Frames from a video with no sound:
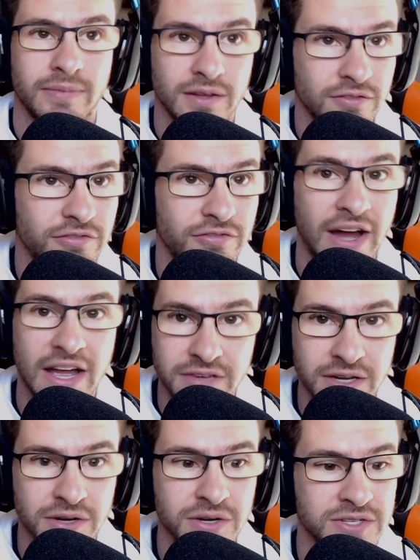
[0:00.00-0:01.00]
5
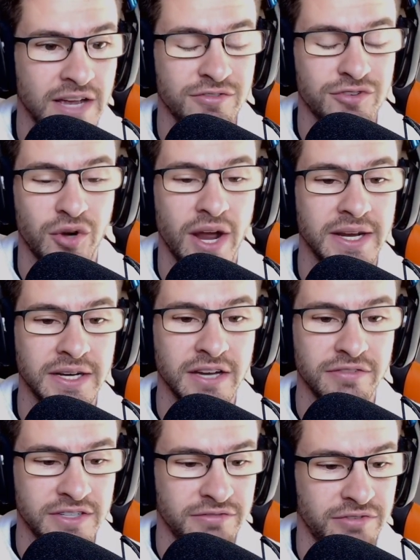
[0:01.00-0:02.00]
years, I've tried
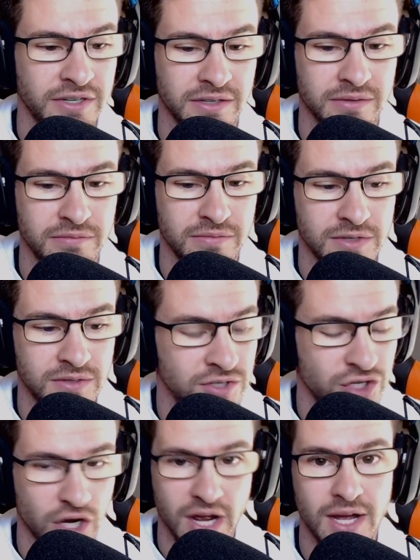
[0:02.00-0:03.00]
enough different
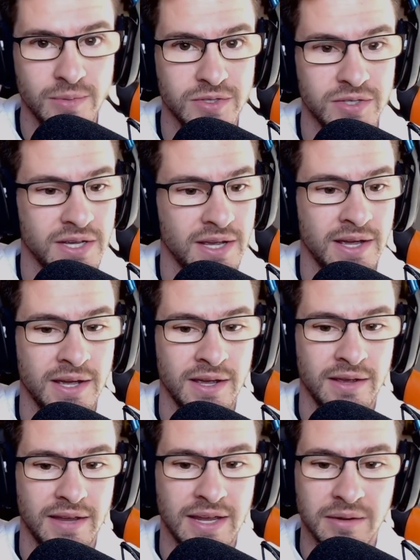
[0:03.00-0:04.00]
jobs
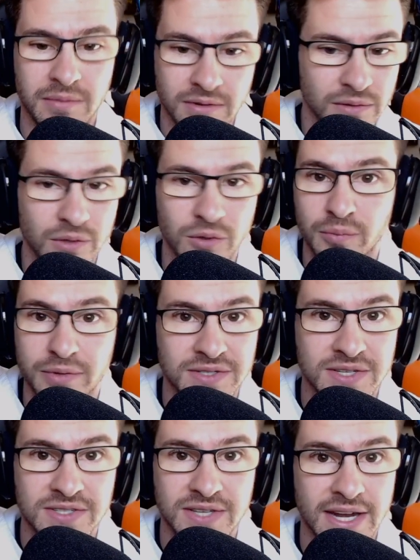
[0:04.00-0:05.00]
and little
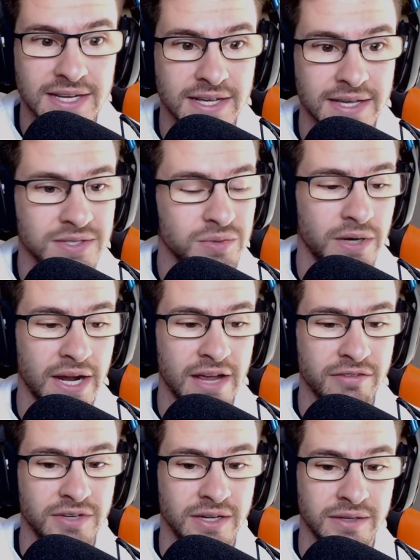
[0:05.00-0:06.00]
business ideas where
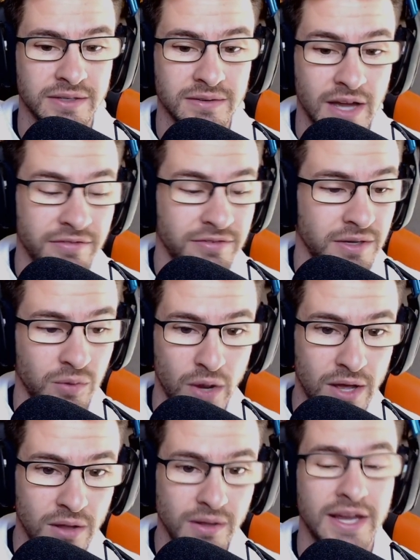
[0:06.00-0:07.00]
I've done
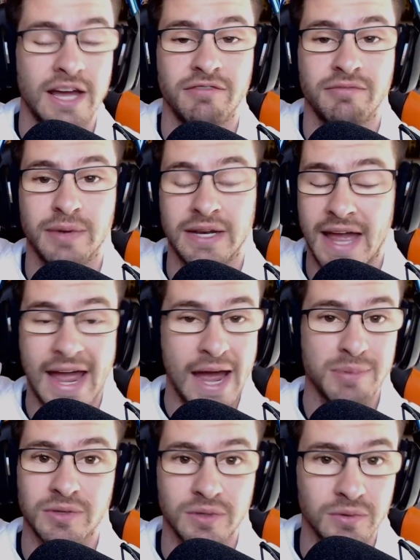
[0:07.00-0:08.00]
well and I've
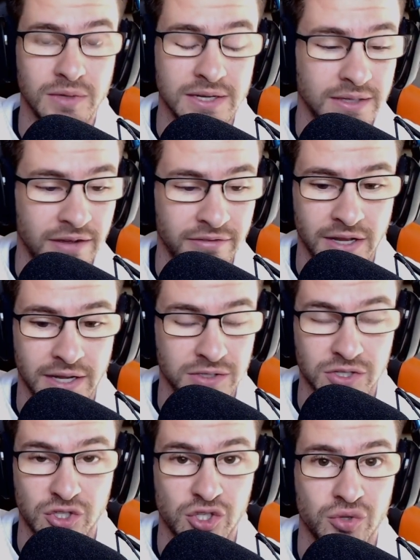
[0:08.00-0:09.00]
gotten
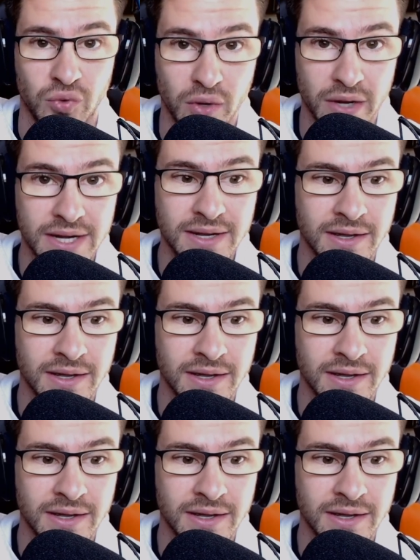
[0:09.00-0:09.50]
destroyed,